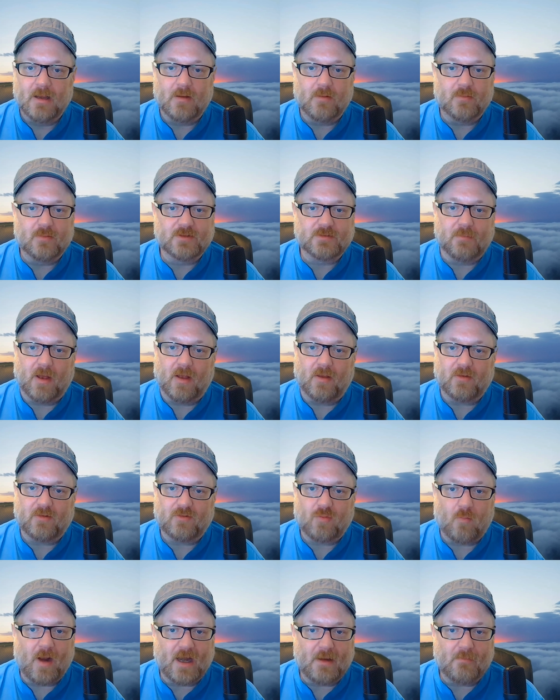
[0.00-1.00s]
It was about
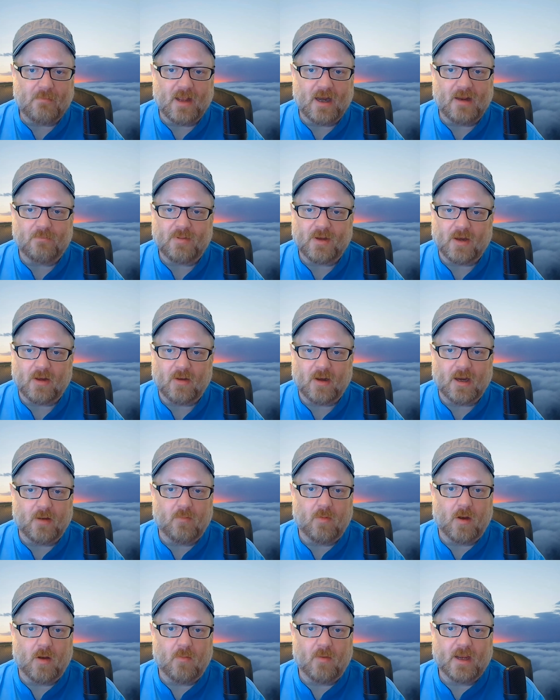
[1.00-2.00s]
a 20-minute period
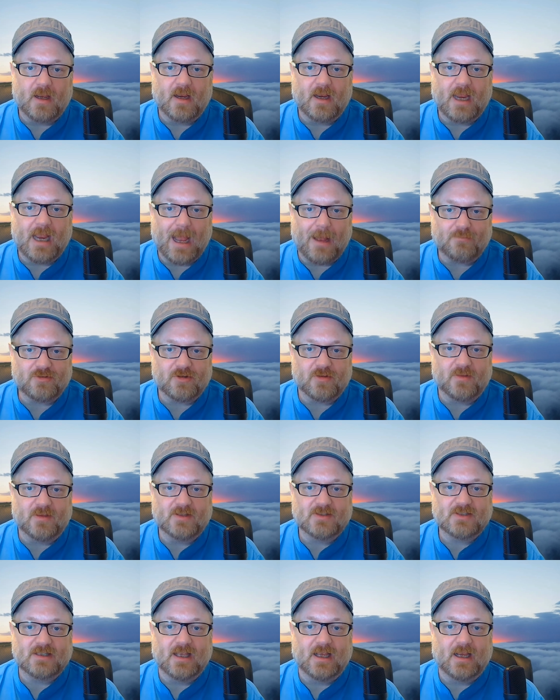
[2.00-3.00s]
where we could capture
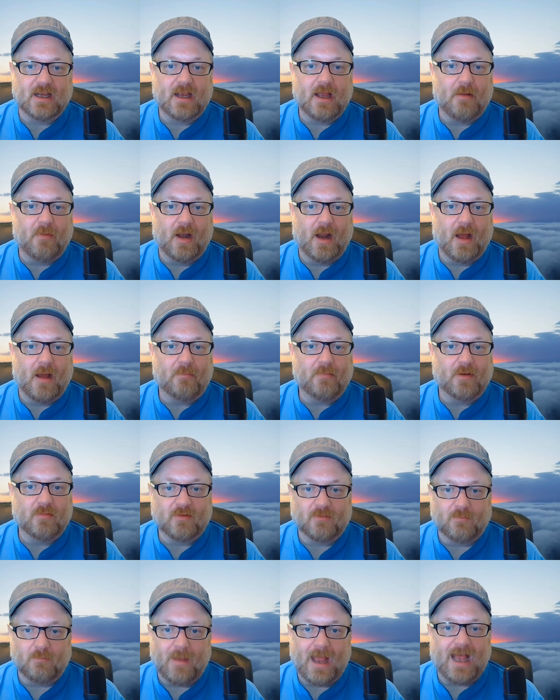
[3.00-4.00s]
this thing coming up. It
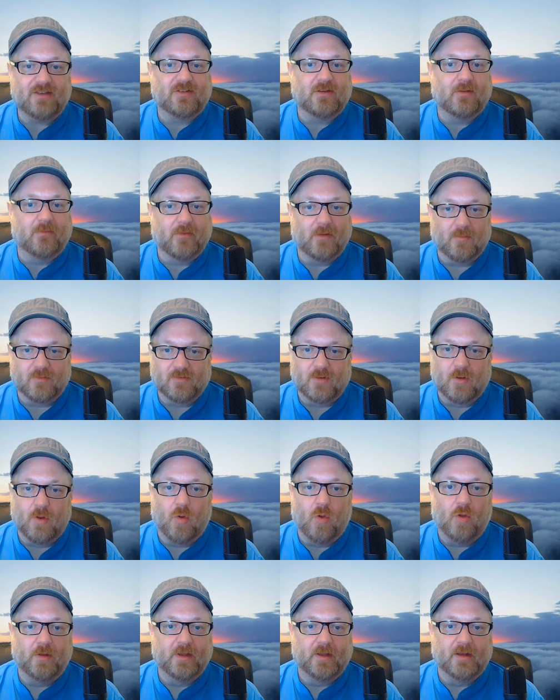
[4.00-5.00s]
was massive. It was
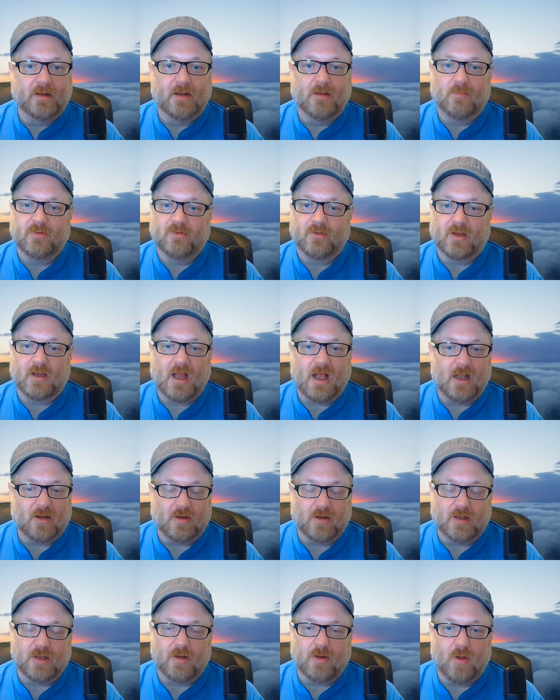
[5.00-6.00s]
golden. It was a
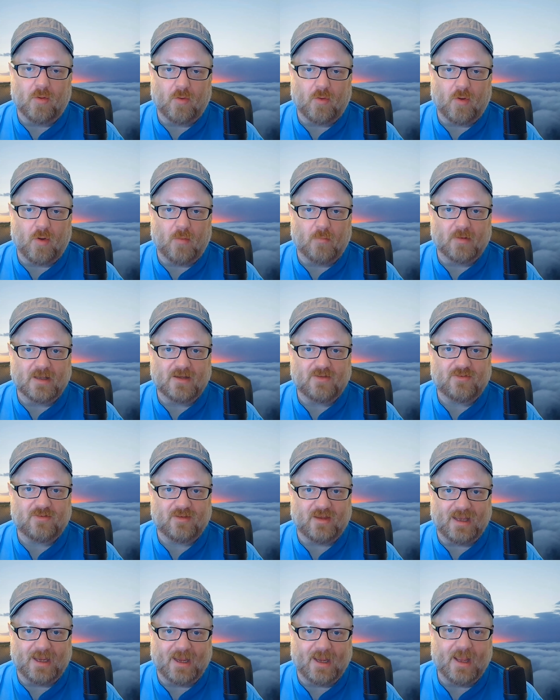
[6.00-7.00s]
color you don't normally
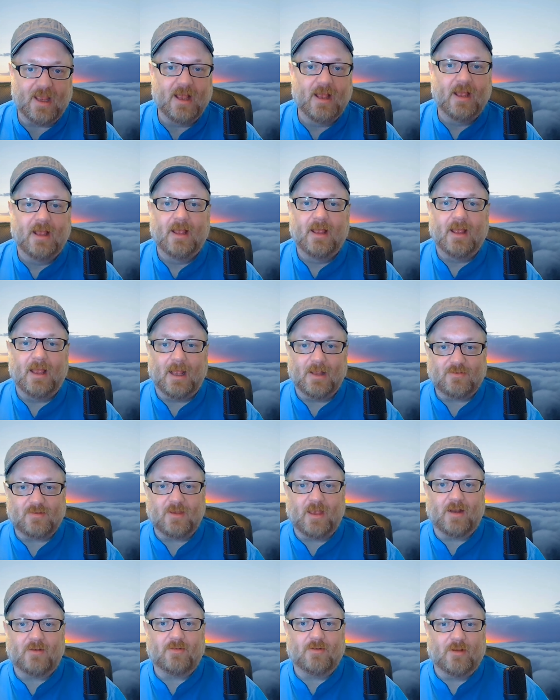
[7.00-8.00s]
see,
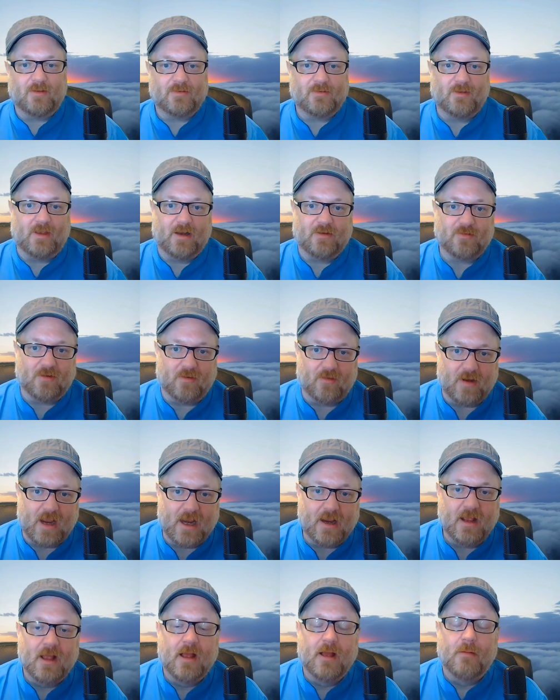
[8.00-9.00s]
etc., etc.,
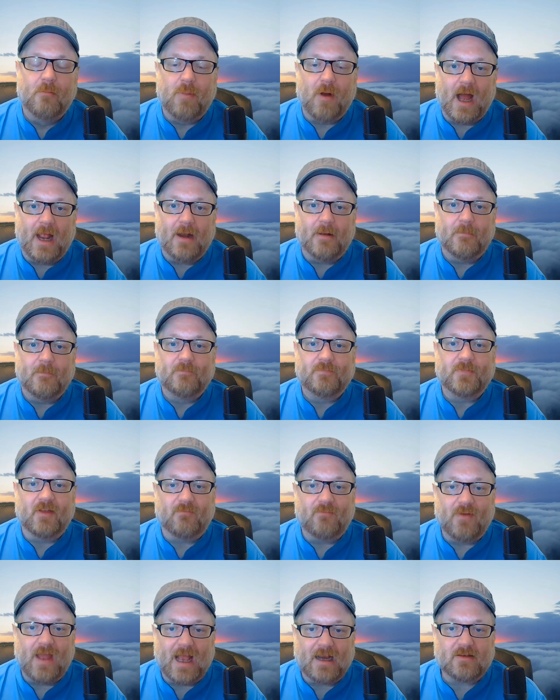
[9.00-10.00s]
right? But The
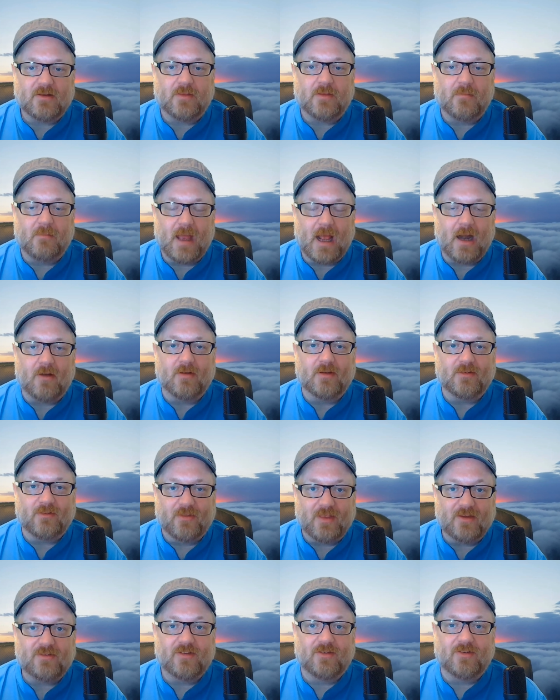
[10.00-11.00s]
fact of the matter is
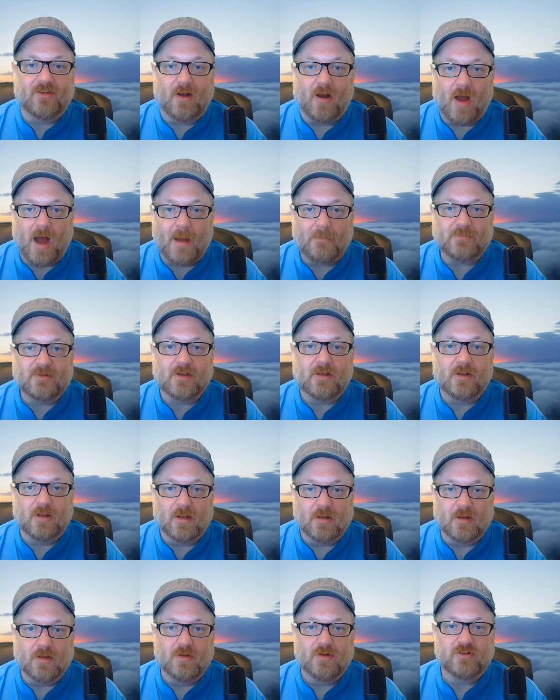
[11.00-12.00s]
this is an optical
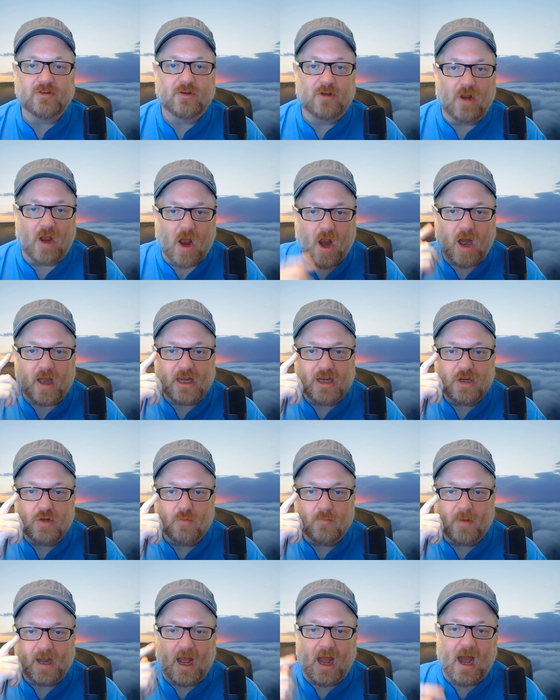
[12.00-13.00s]
illusion to our
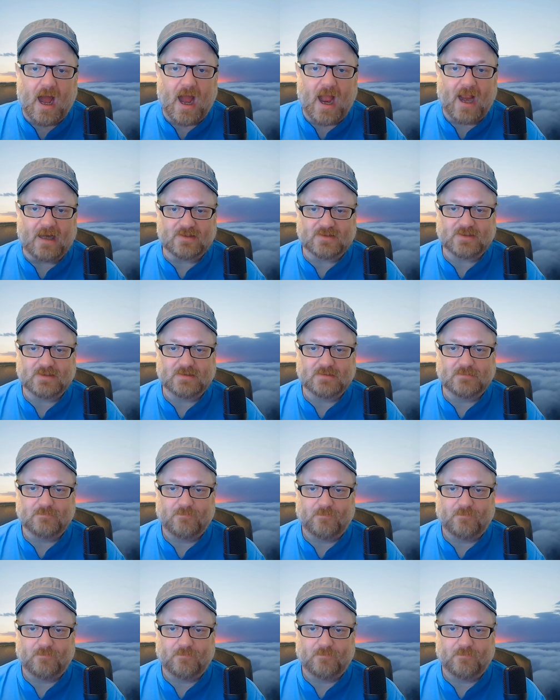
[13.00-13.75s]
human eyes.